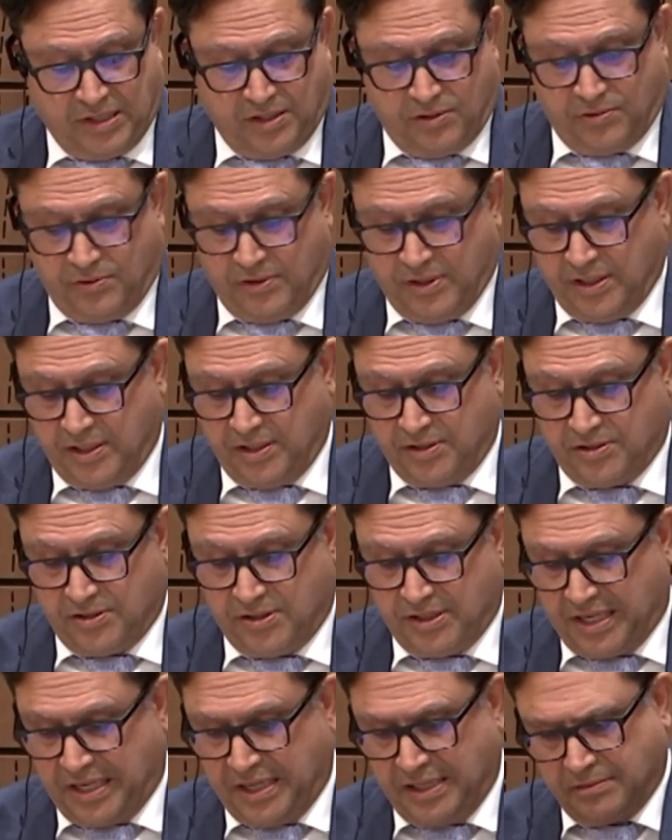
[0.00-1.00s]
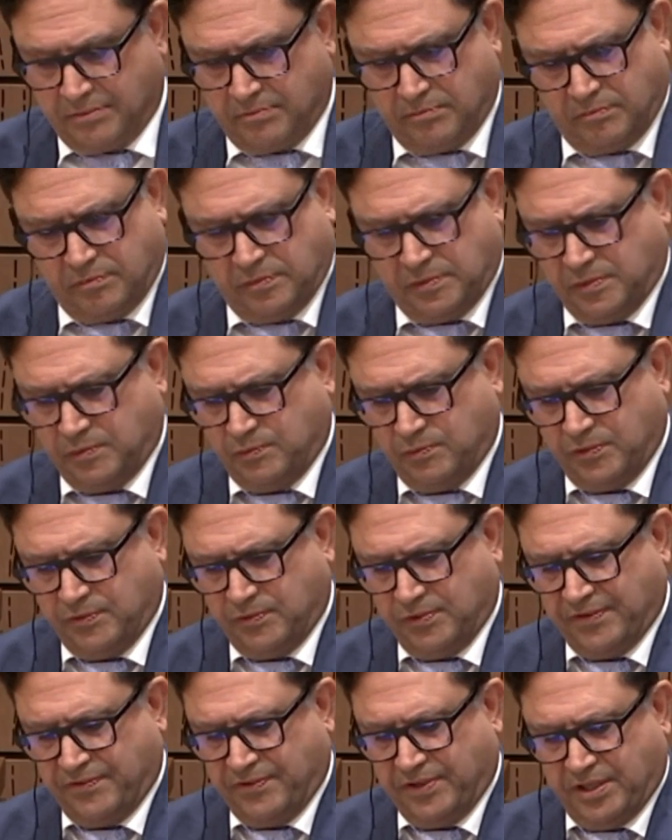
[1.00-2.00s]
to engage on that. We
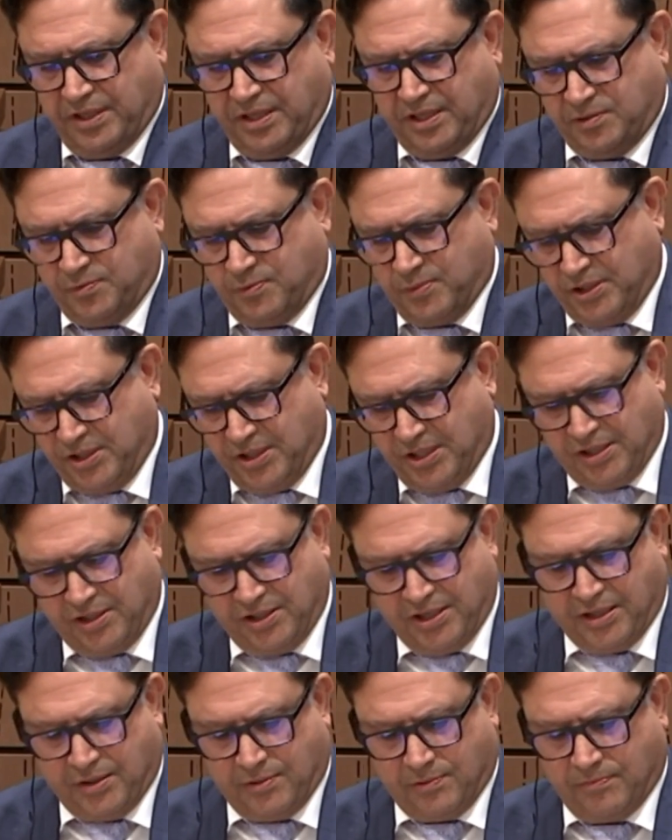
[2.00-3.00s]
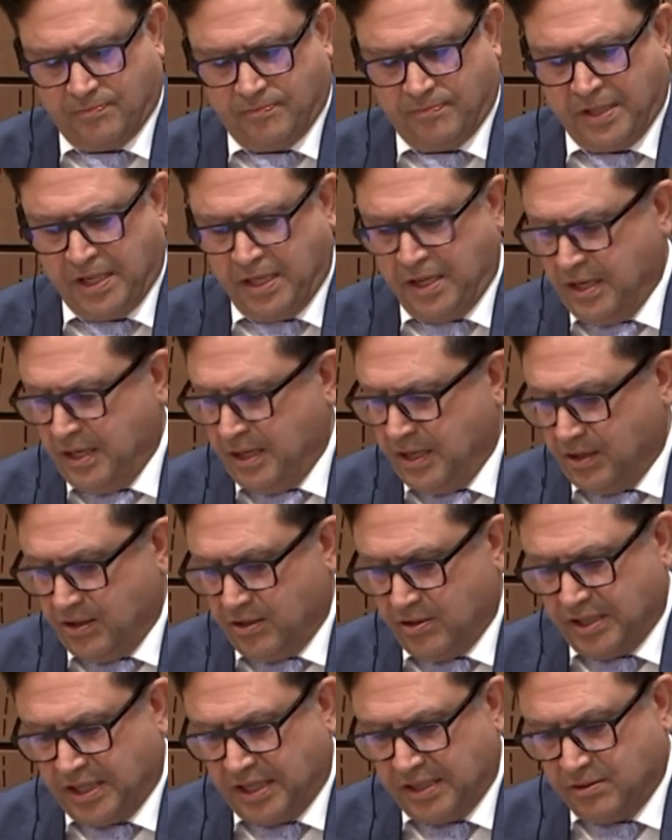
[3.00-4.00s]
would have engaged, but not now.
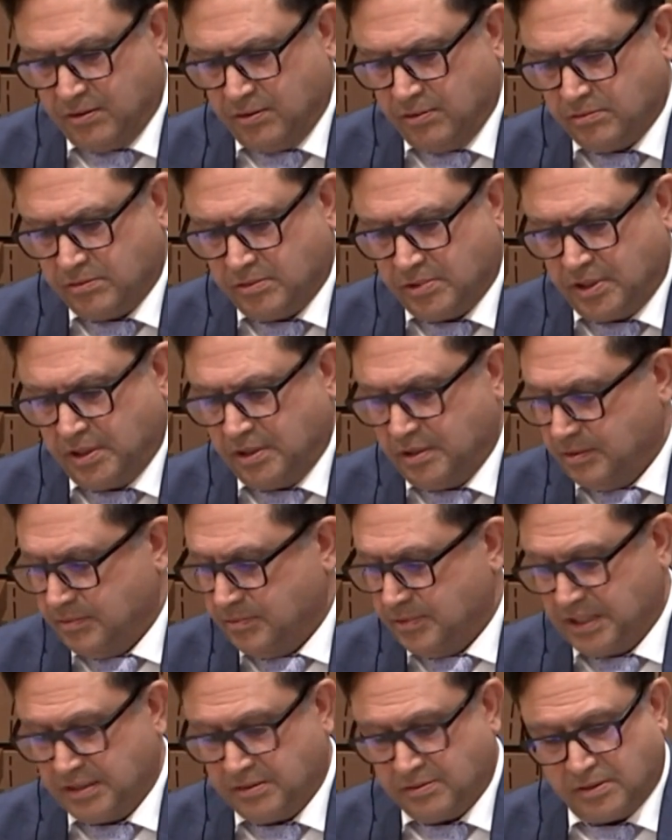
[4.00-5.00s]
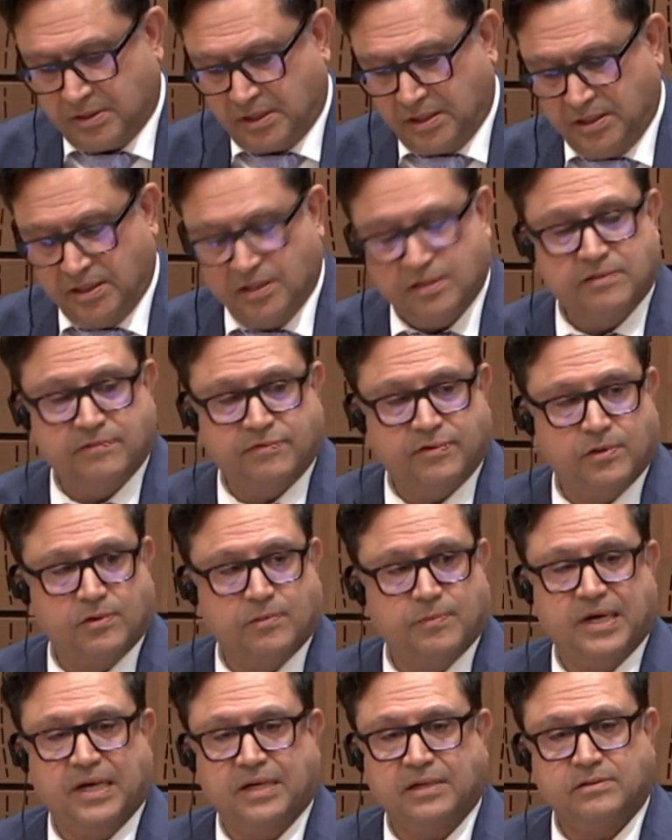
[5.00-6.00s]
On that note, I yield the
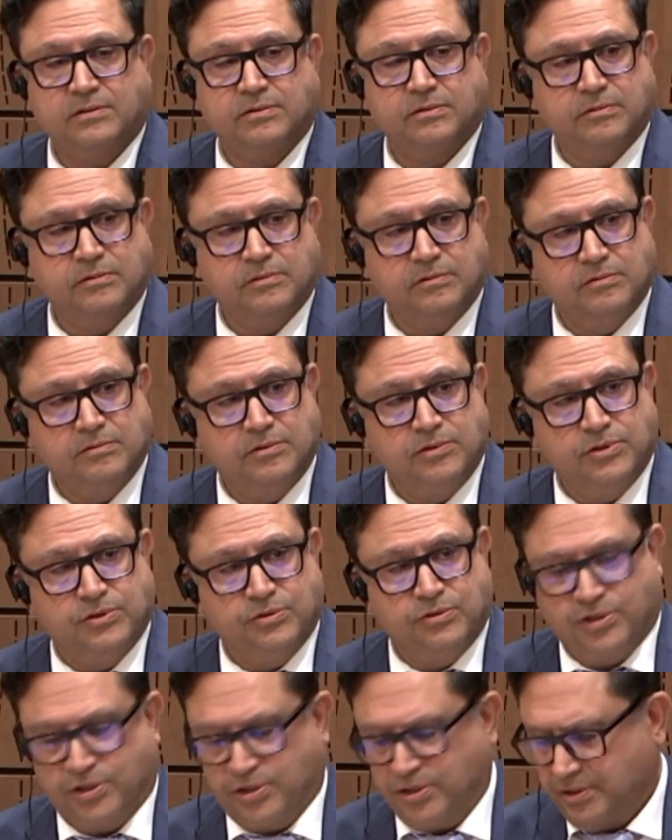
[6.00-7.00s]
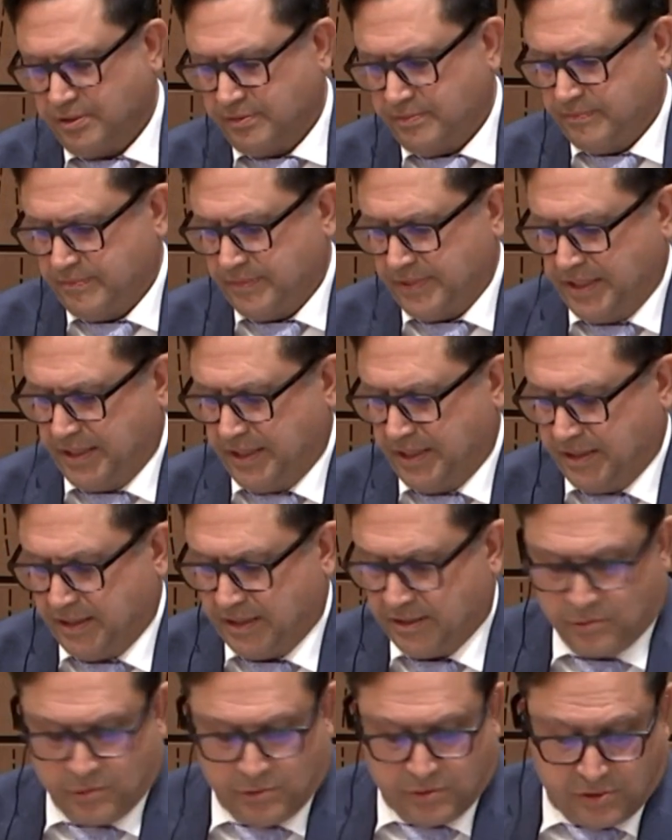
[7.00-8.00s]
floor back to you, Chair, and
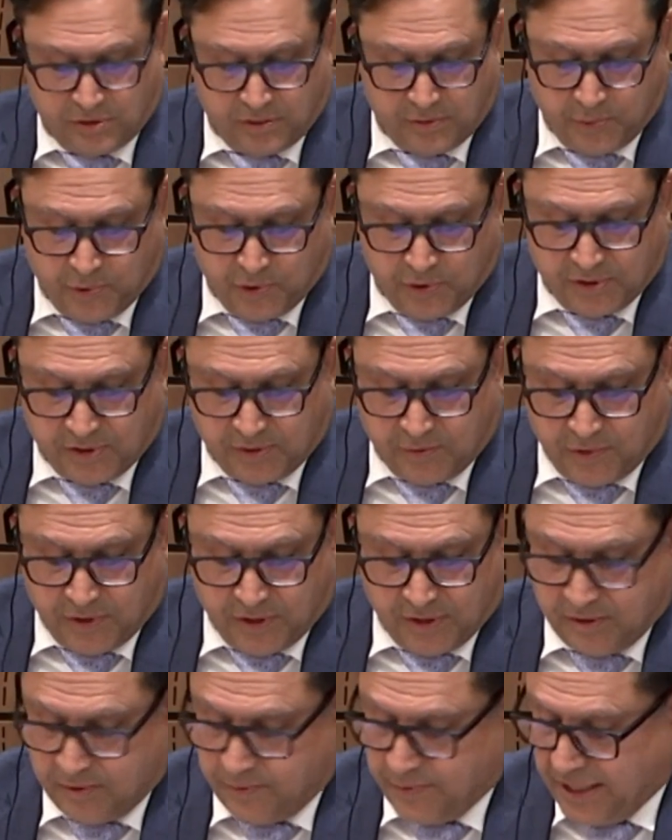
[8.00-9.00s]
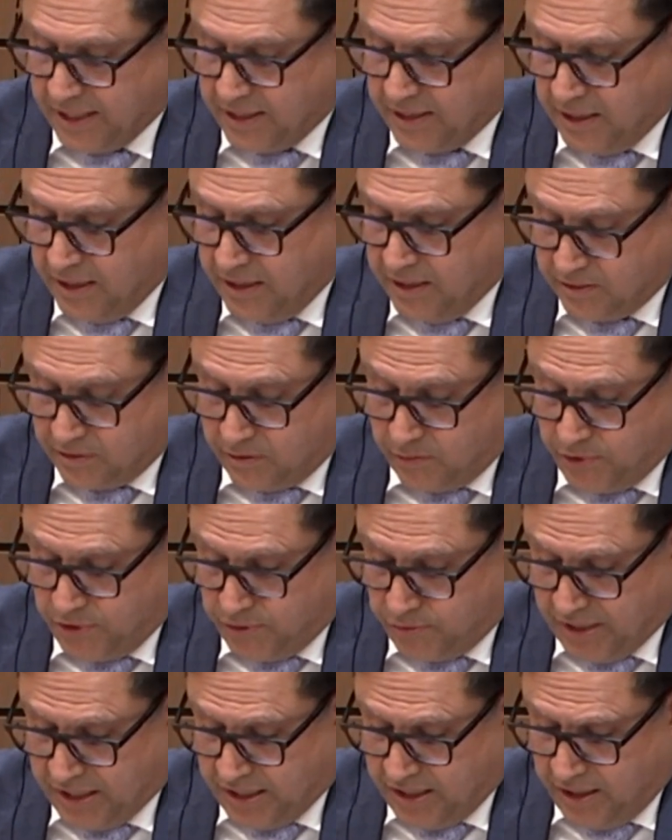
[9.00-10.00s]
those are the points I wanted to make. So
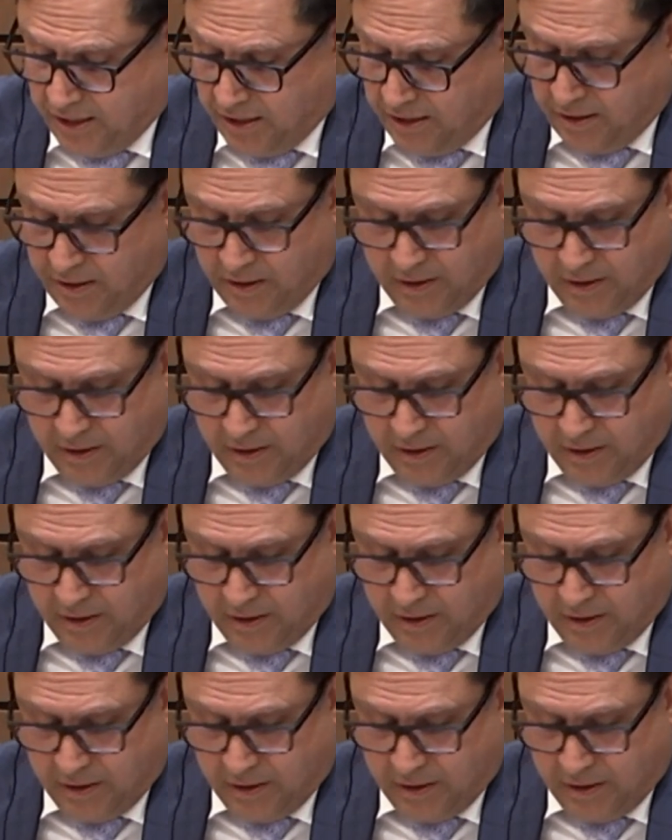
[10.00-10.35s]
we are ready.